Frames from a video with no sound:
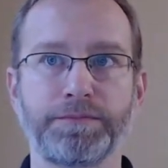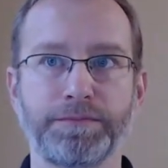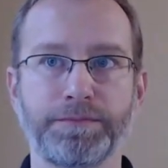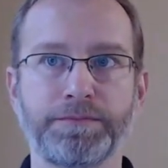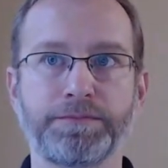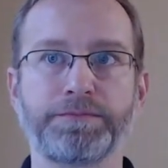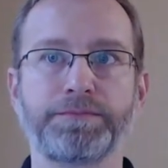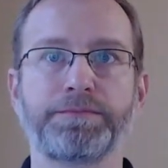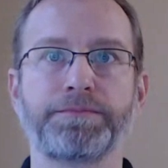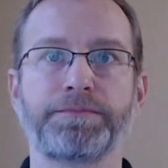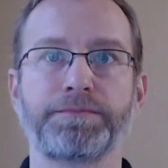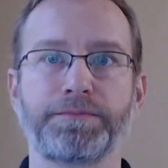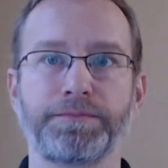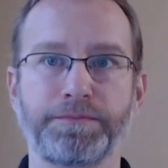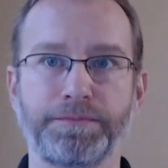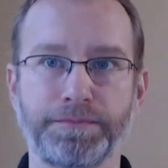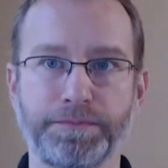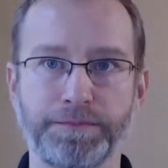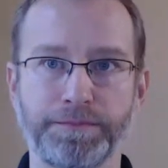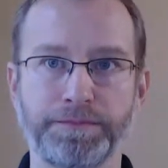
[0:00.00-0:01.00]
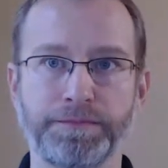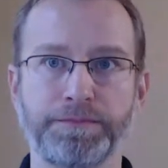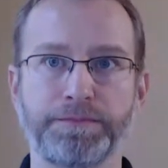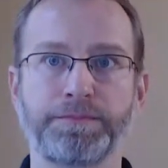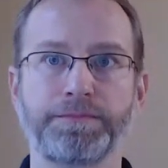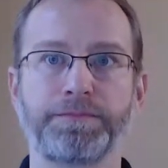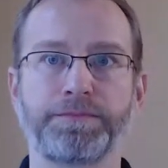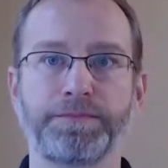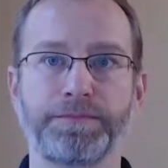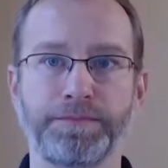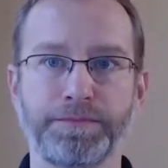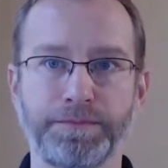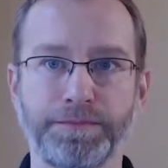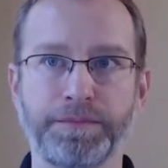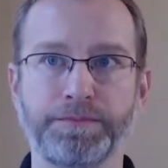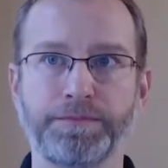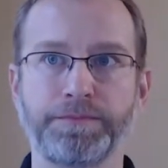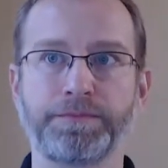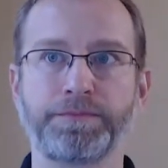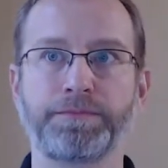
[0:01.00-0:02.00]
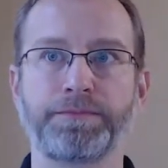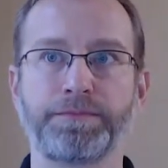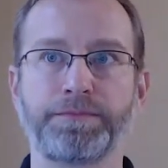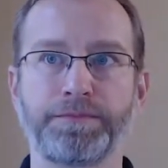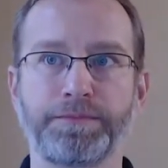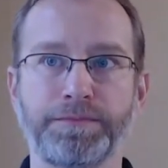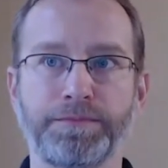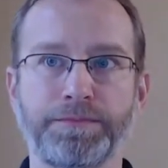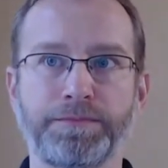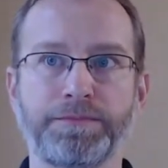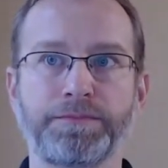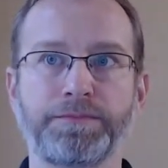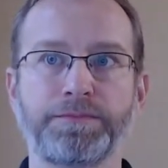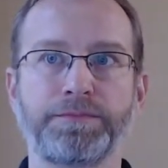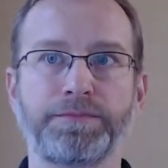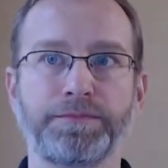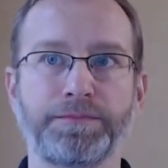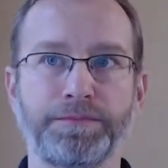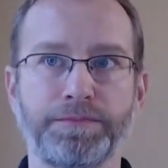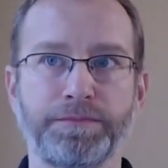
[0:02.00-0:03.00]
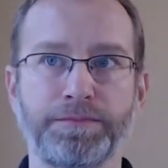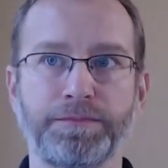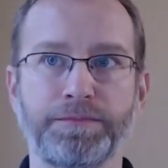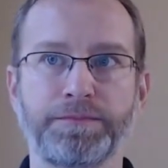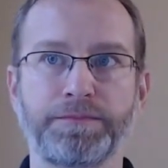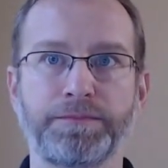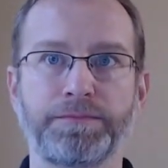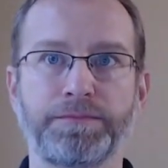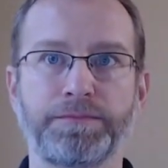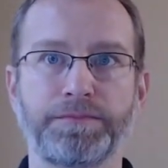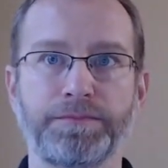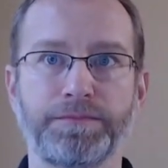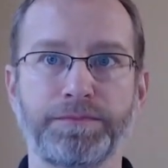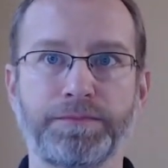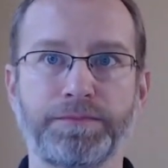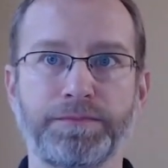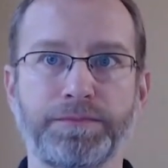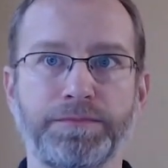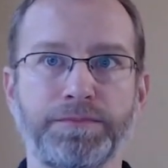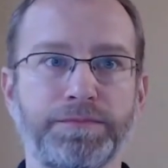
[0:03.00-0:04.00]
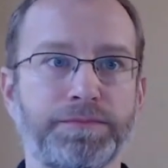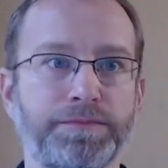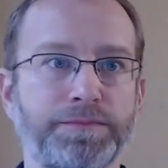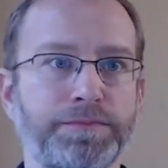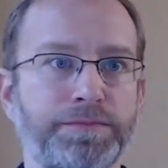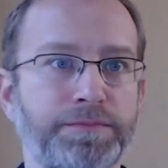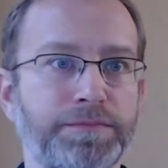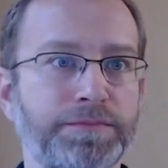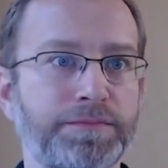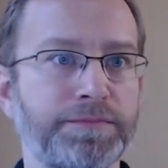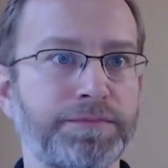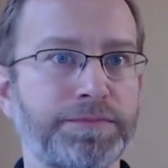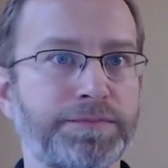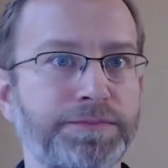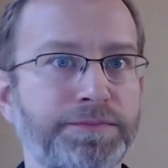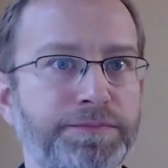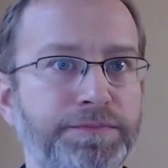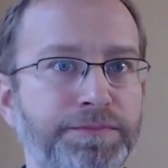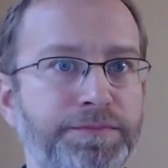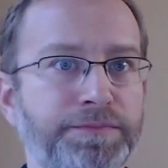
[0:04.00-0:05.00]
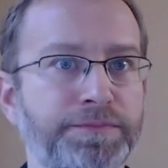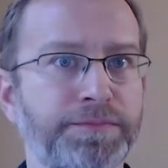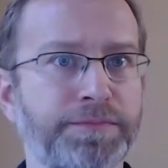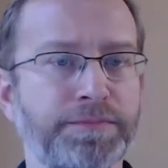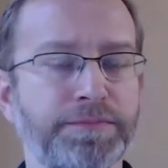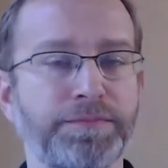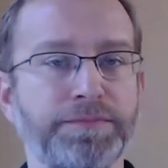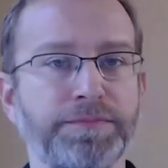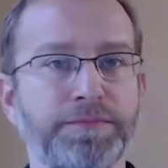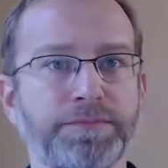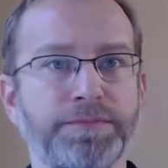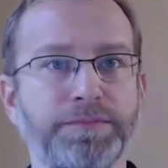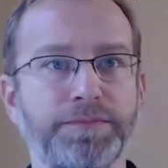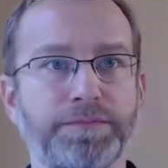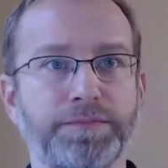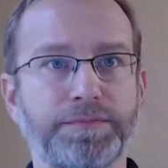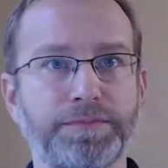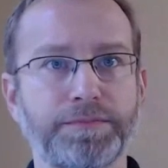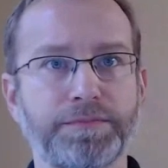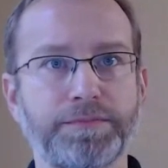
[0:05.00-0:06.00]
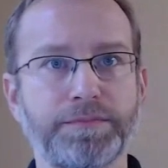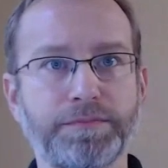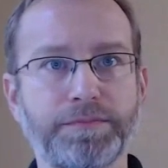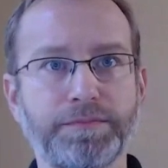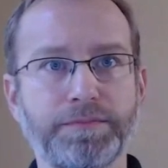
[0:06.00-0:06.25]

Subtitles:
(not speaking)